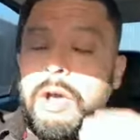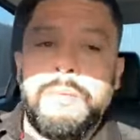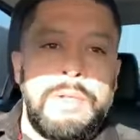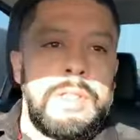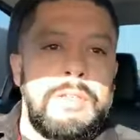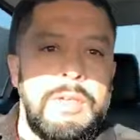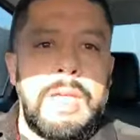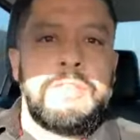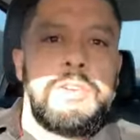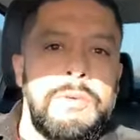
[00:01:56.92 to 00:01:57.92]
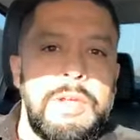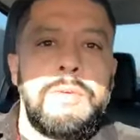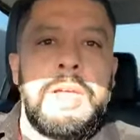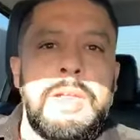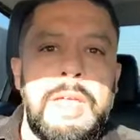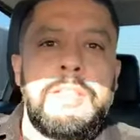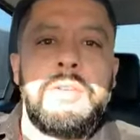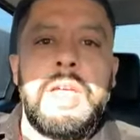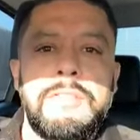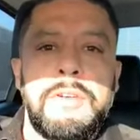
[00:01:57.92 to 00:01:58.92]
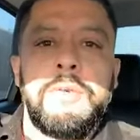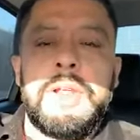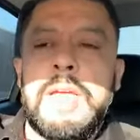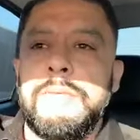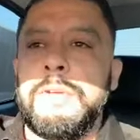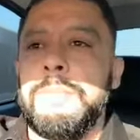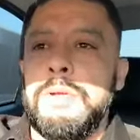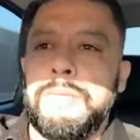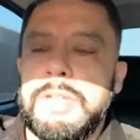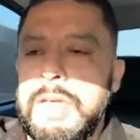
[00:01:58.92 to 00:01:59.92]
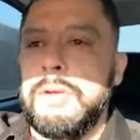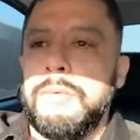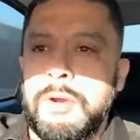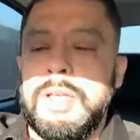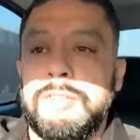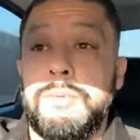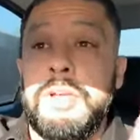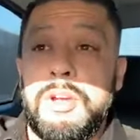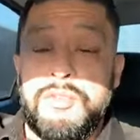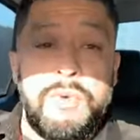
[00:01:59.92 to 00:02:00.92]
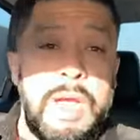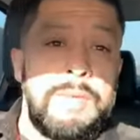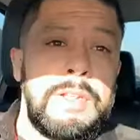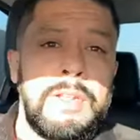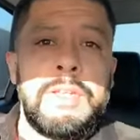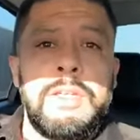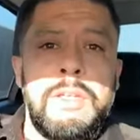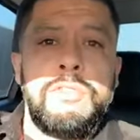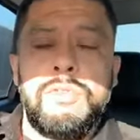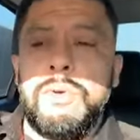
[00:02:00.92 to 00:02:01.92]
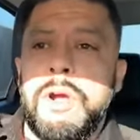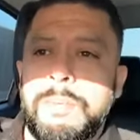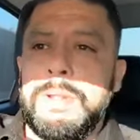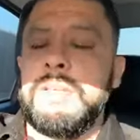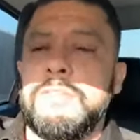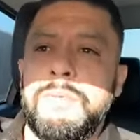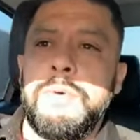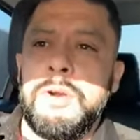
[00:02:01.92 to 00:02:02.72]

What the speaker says: Hopefully you guys are doing great, and you guys are going to have a beautiful day at work as we are driving to our place of